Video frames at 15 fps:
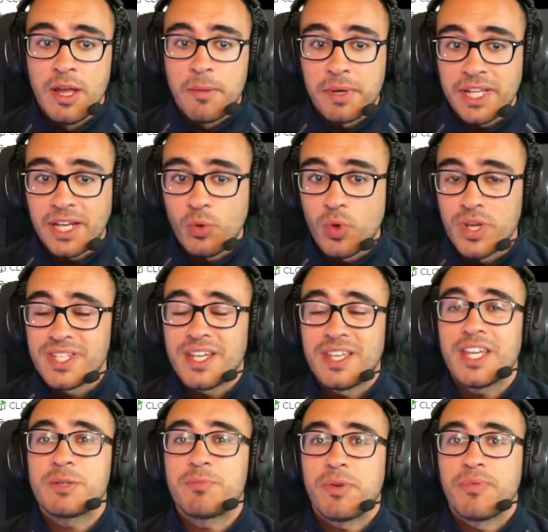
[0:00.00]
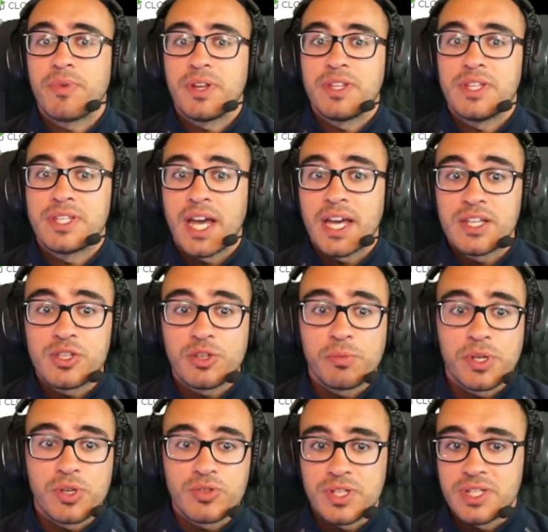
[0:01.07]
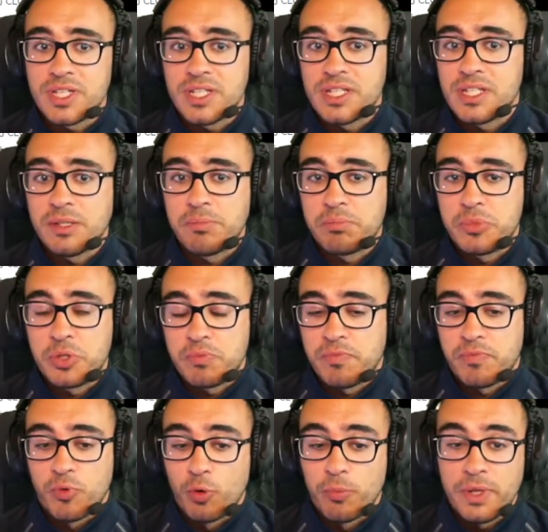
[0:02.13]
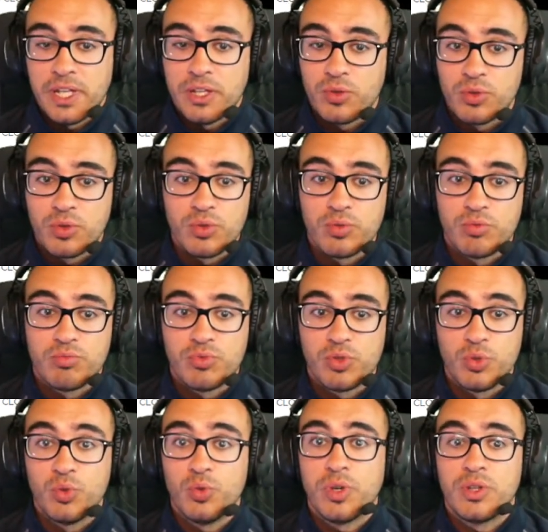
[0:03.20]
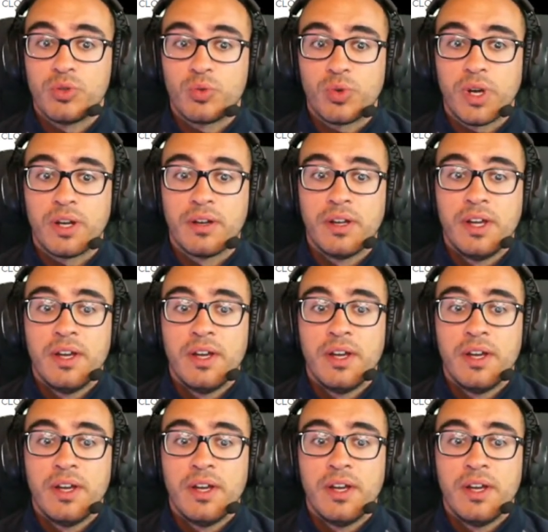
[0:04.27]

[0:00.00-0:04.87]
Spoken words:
But anyways, I just prefer this ISO because it's easy for me to do and to run.